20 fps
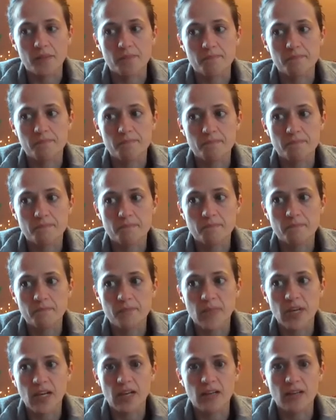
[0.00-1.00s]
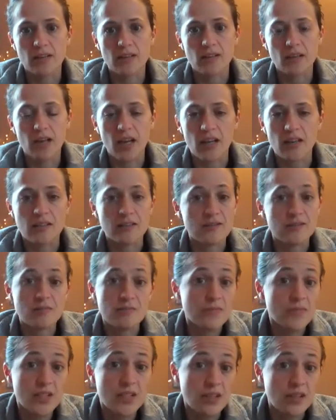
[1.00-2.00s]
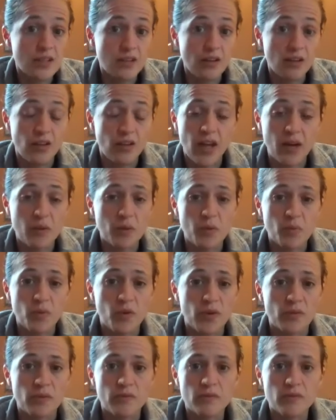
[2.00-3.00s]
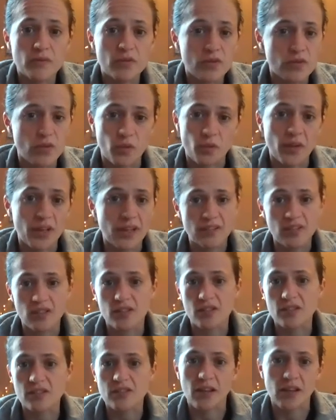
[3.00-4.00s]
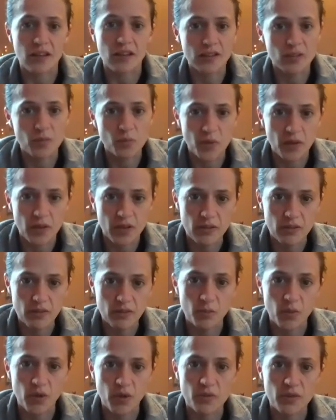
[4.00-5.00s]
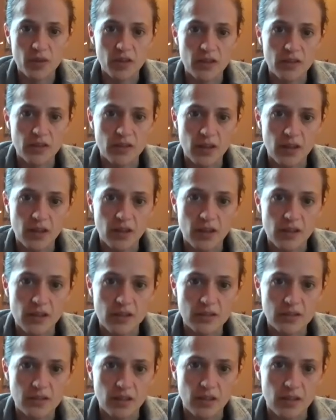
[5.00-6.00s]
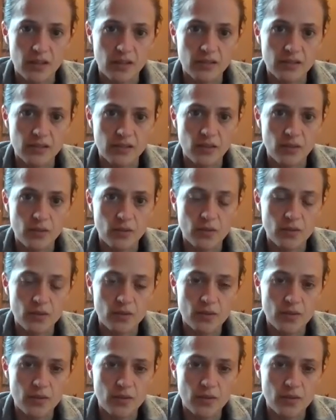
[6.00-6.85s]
um, and a lot of people don't like certain settings, but really like other settings. So